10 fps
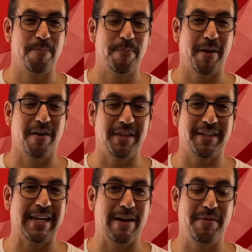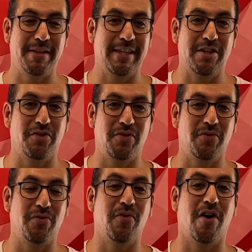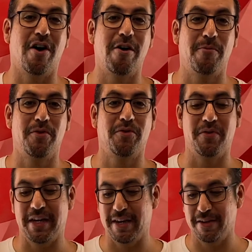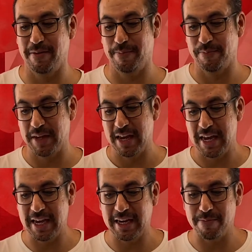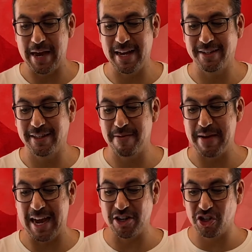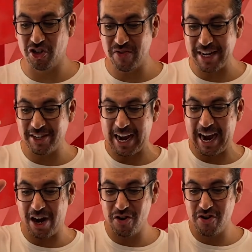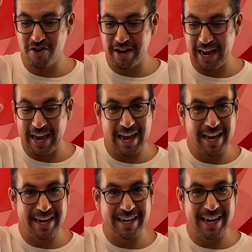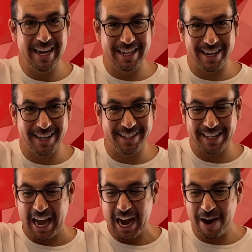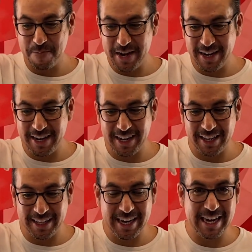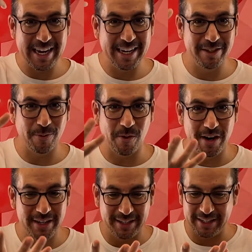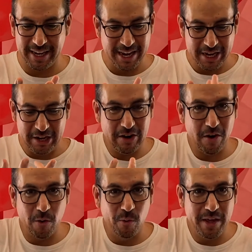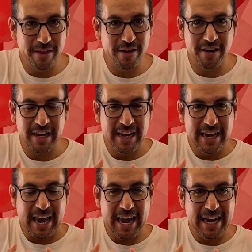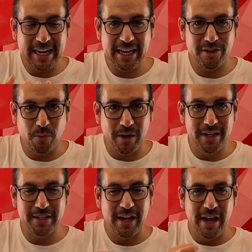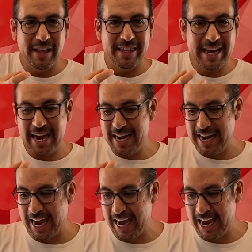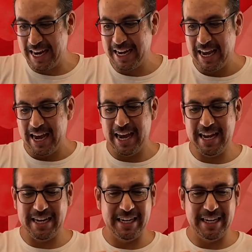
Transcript: on the Sabbath than to do harm or to kill. He commands the man, stretch out your hand, and he does immediately. His once, withered hand, his once dead hand, it